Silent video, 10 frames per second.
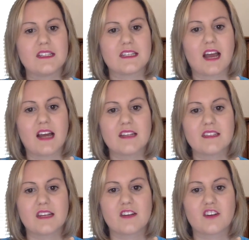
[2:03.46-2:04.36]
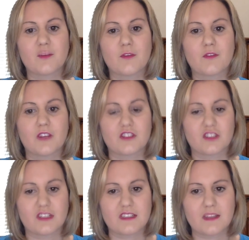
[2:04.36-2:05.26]
and high standard of
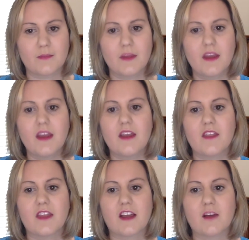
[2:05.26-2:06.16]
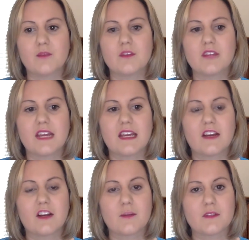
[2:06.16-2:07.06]
professionalism that comes with taking
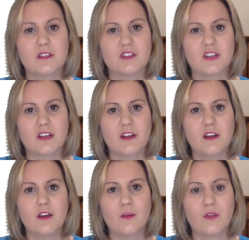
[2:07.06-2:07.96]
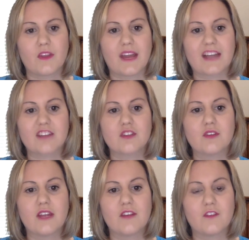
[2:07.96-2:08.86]
on a position with a national
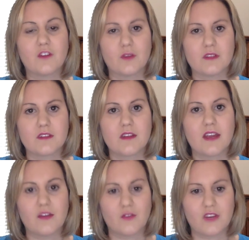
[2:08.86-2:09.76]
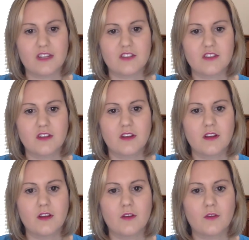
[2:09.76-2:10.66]
influence and reach.
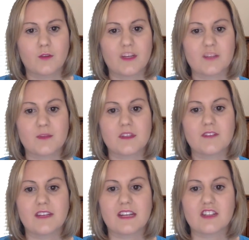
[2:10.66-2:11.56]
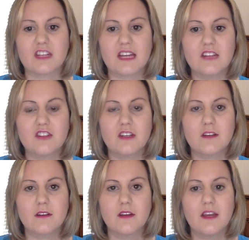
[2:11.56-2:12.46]
With my specific
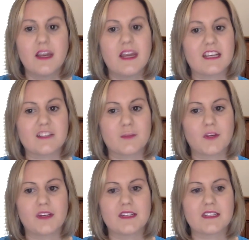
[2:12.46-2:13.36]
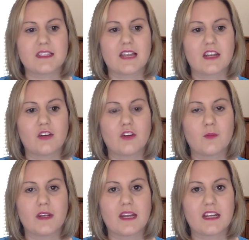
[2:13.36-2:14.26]
education, experience in technical
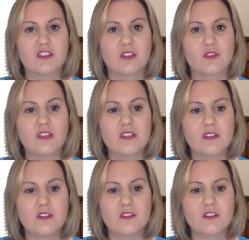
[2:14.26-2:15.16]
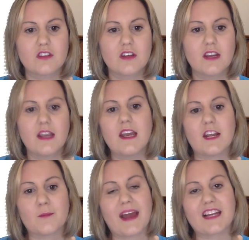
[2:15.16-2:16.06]
communication and research,
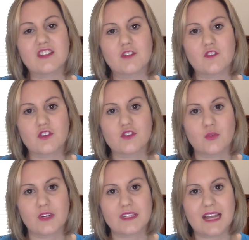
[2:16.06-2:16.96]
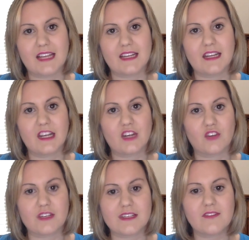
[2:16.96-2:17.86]
and passion for storytelling and
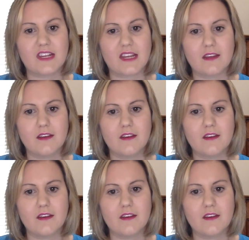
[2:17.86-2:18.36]
creativity,